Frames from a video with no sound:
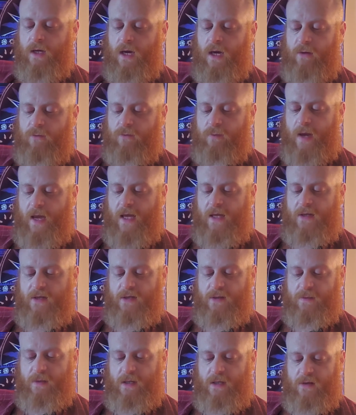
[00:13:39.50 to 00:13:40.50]
I ran
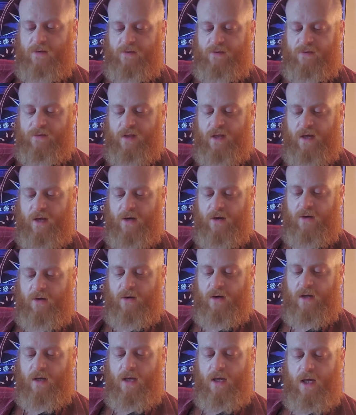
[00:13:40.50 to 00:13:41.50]
to meet the
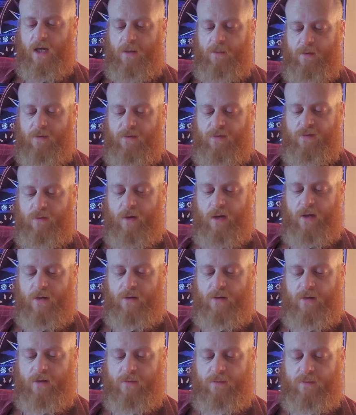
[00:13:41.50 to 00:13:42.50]
flare, and before I
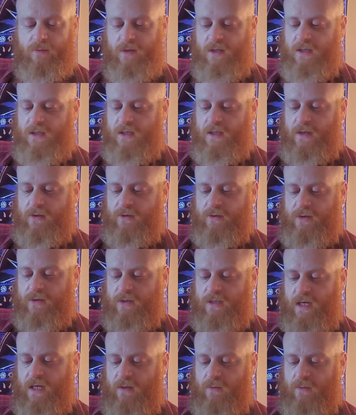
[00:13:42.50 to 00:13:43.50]
could completely understand